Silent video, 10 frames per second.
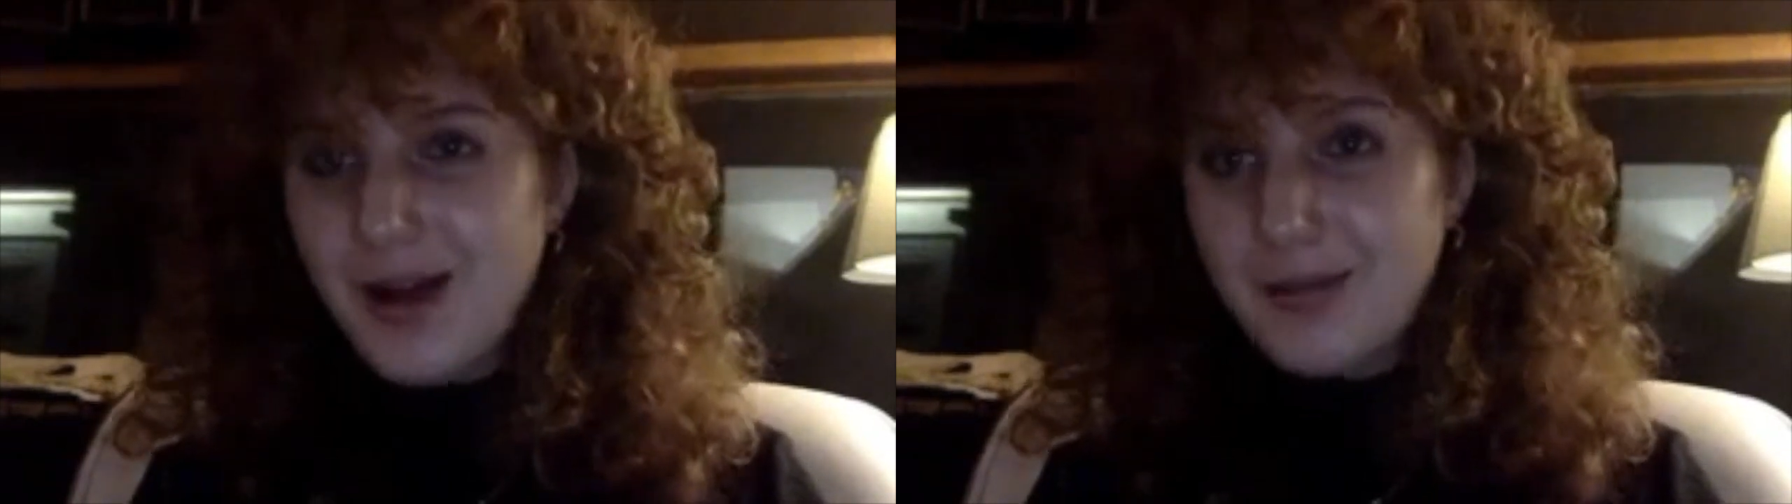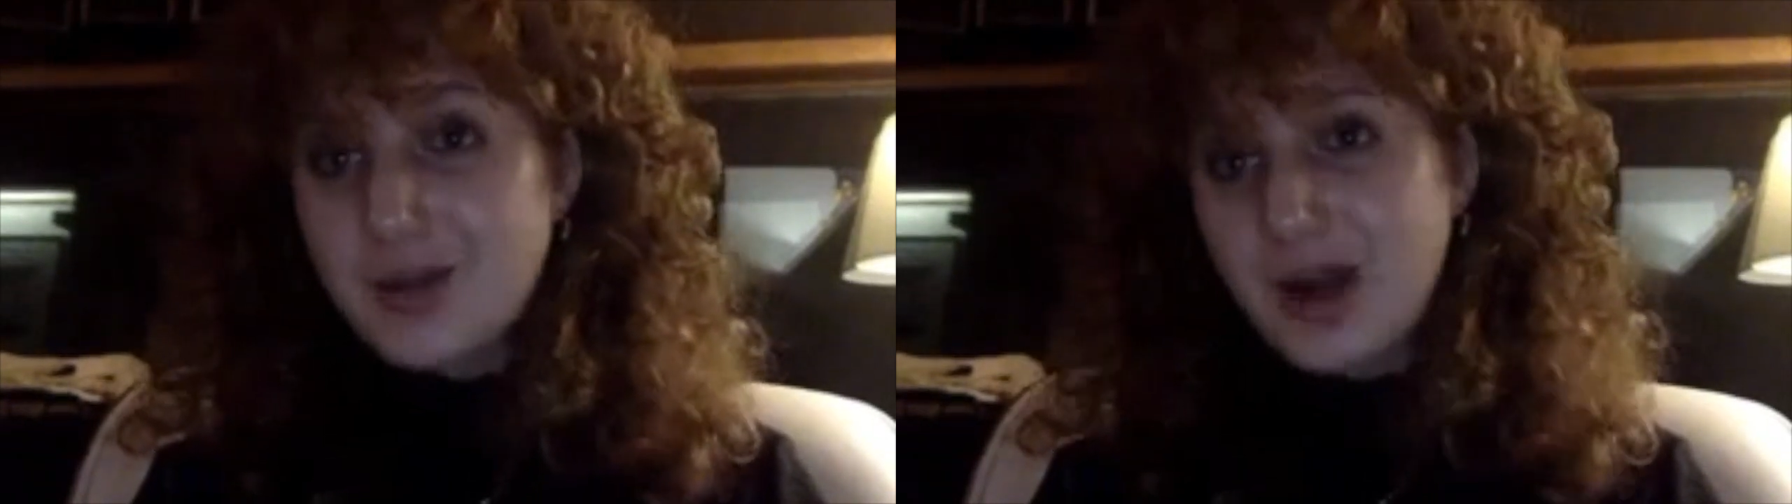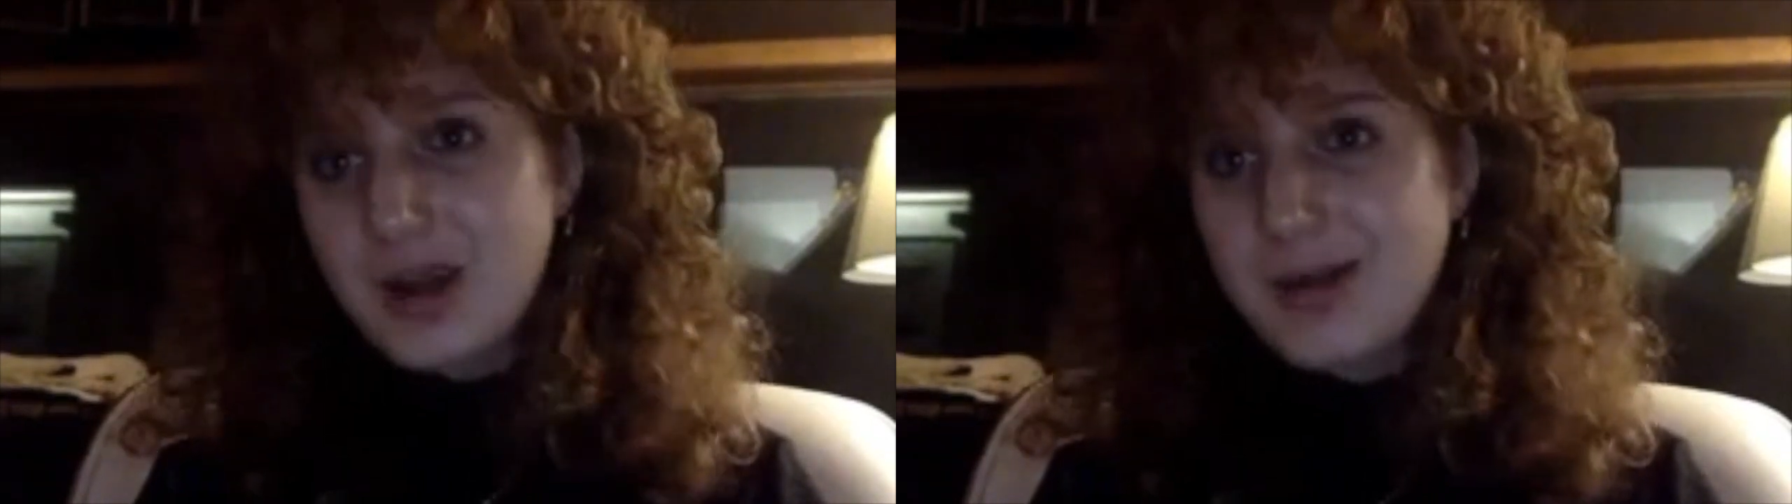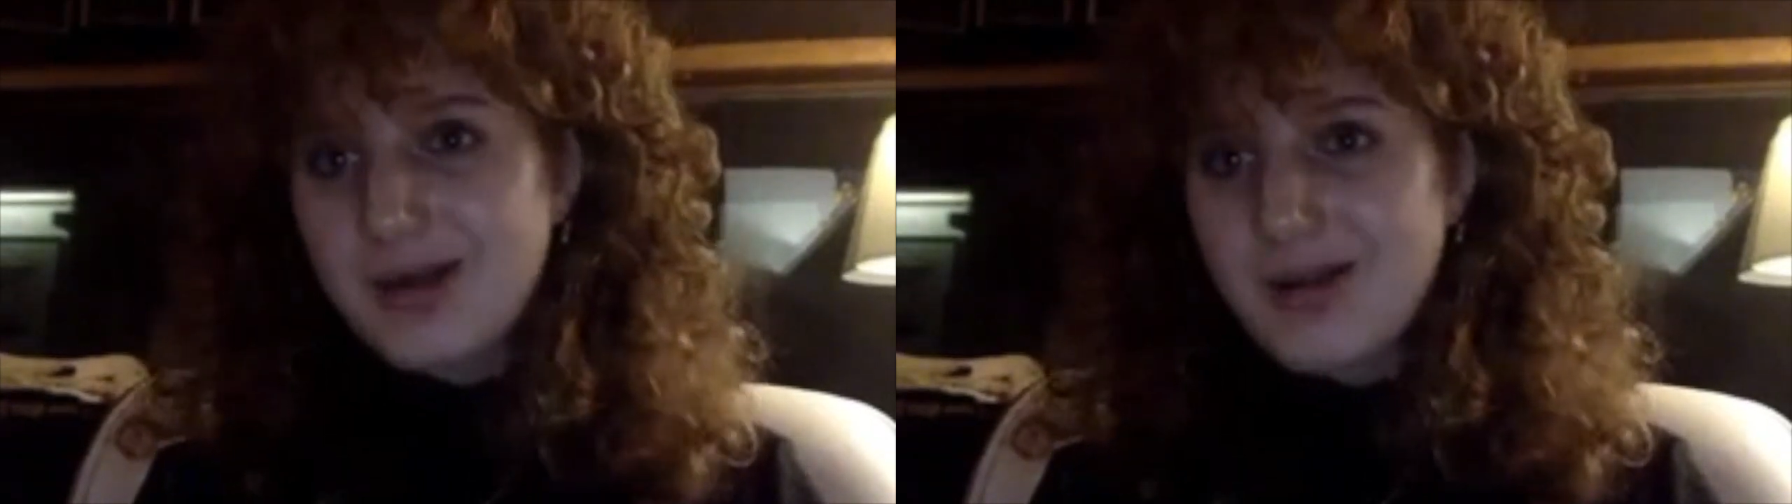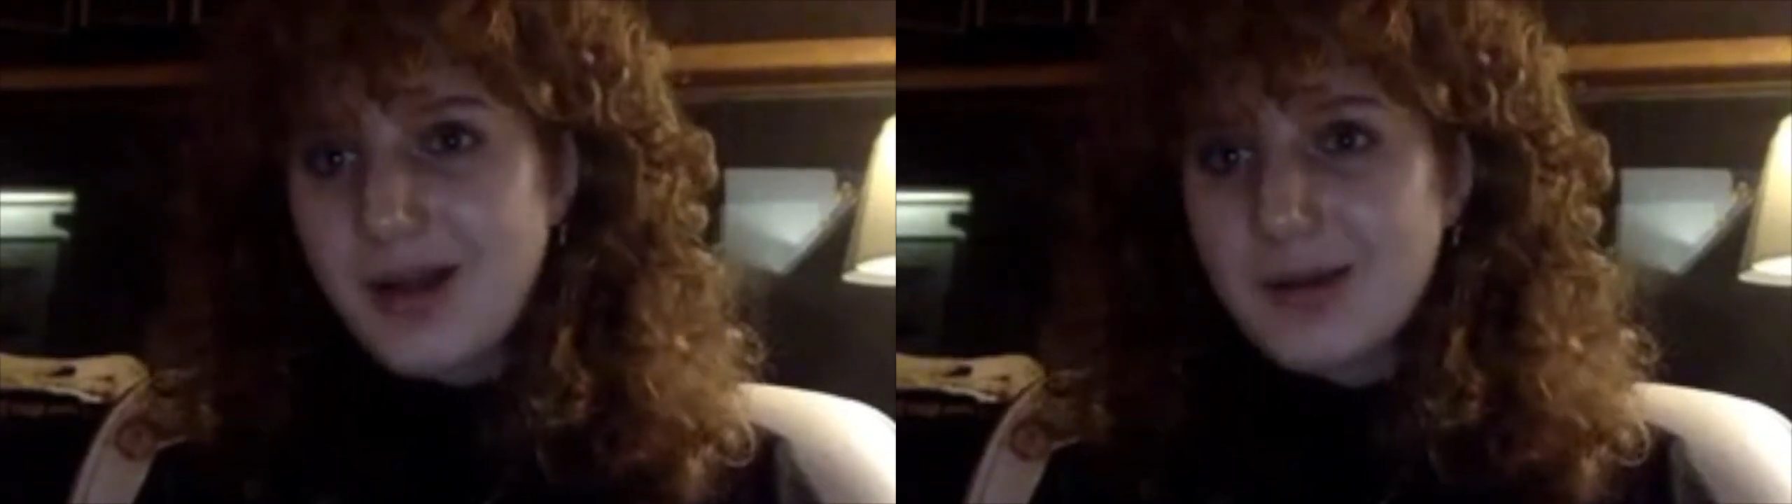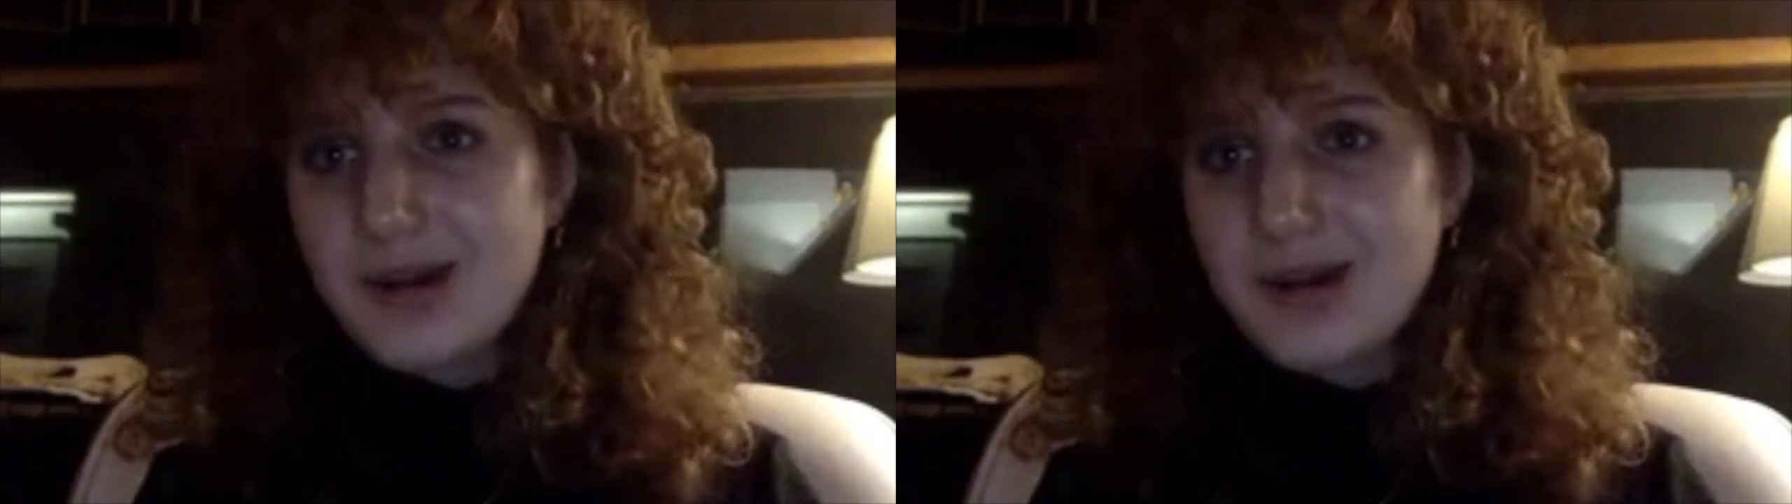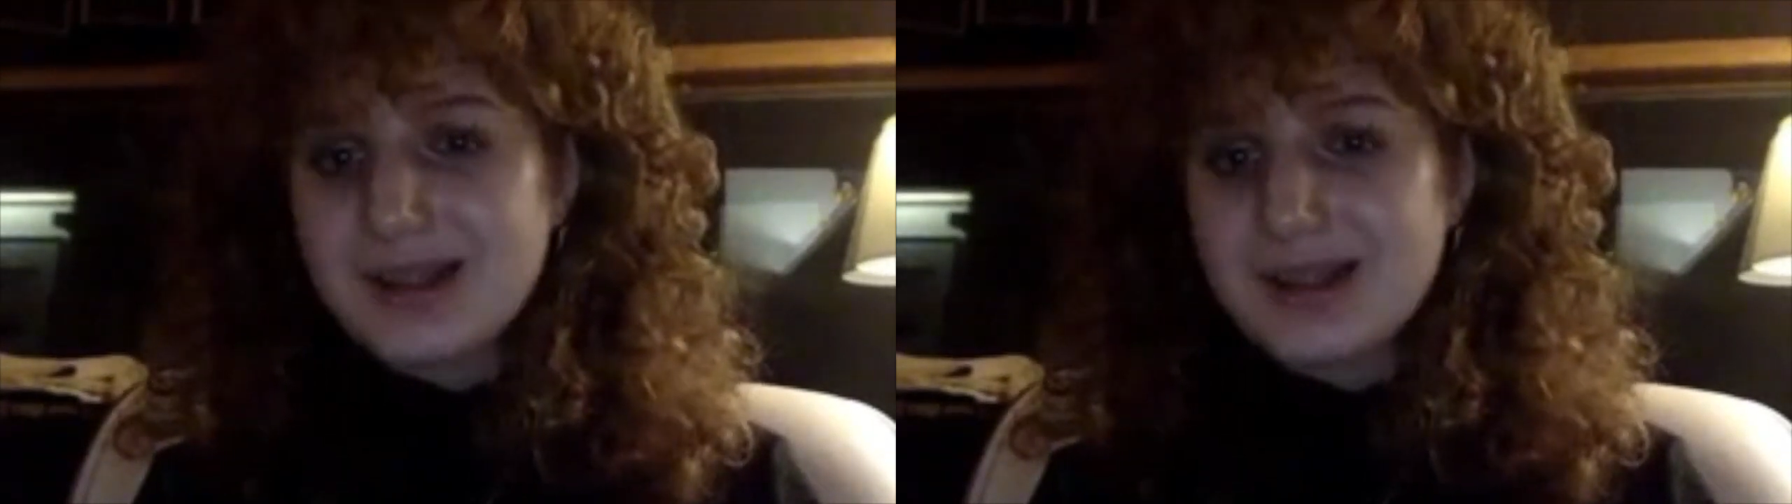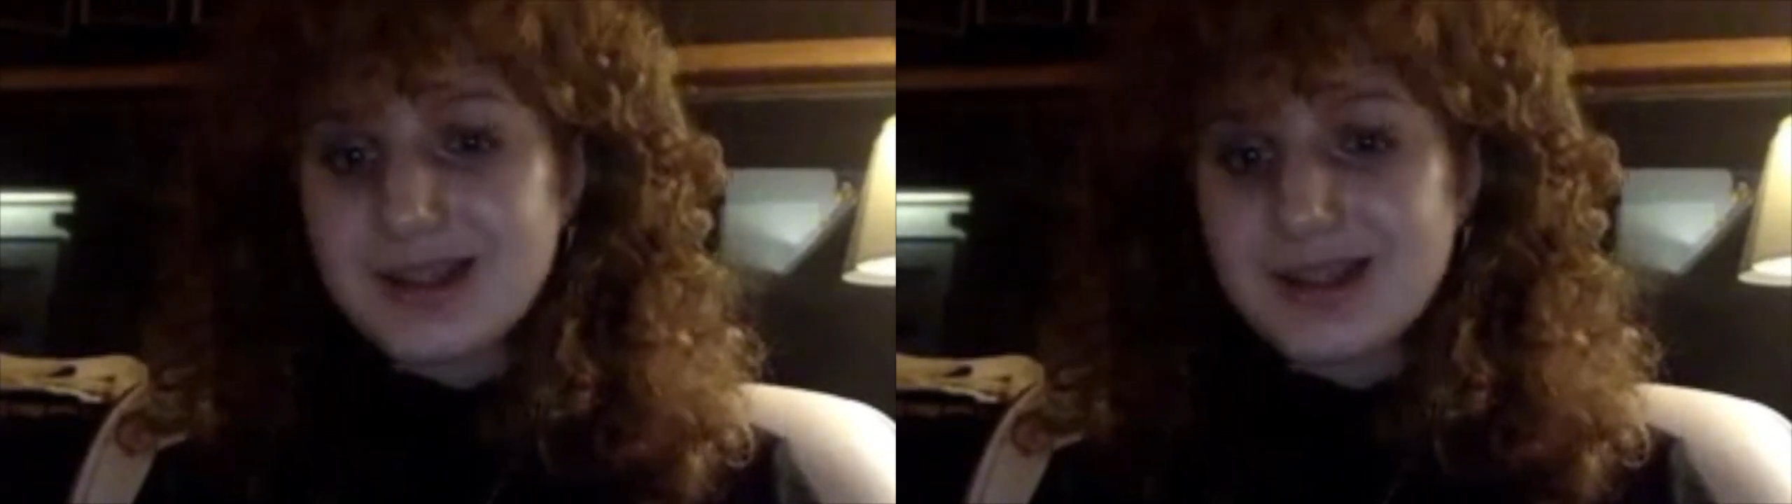talking about the climate crisis.